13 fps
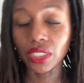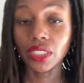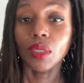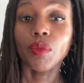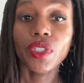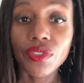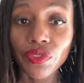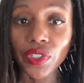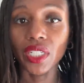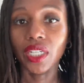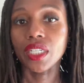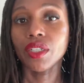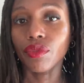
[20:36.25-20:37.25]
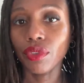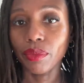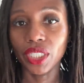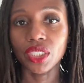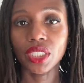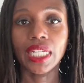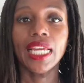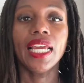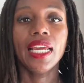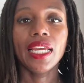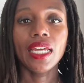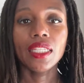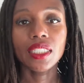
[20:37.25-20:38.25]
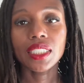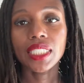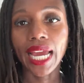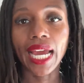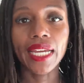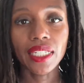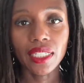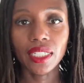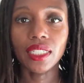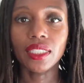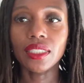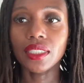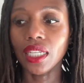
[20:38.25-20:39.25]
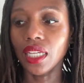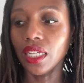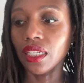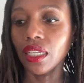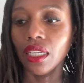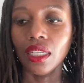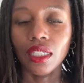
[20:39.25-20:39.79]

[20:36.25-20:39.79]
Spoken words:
Someone's feeding it information and then tagging it and saying,